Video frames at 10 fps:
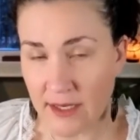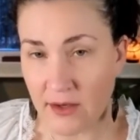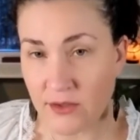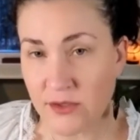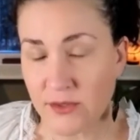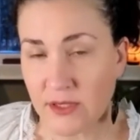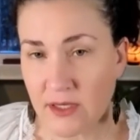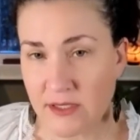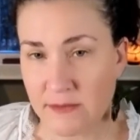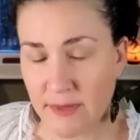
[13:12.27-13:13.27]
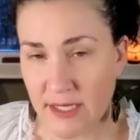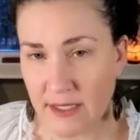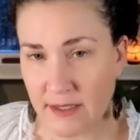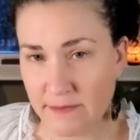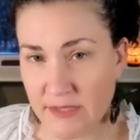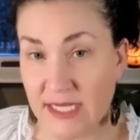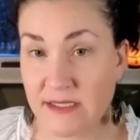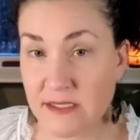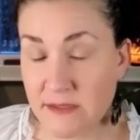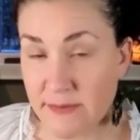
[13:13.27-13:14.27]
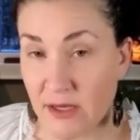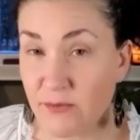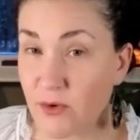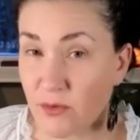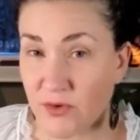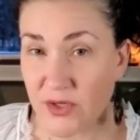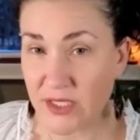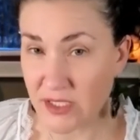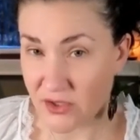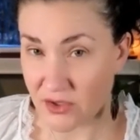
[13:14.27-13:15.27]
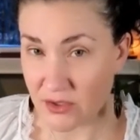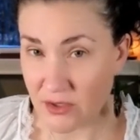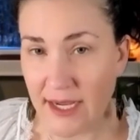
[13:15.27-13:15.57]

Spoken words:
I also had lost my taste and smell for over a year.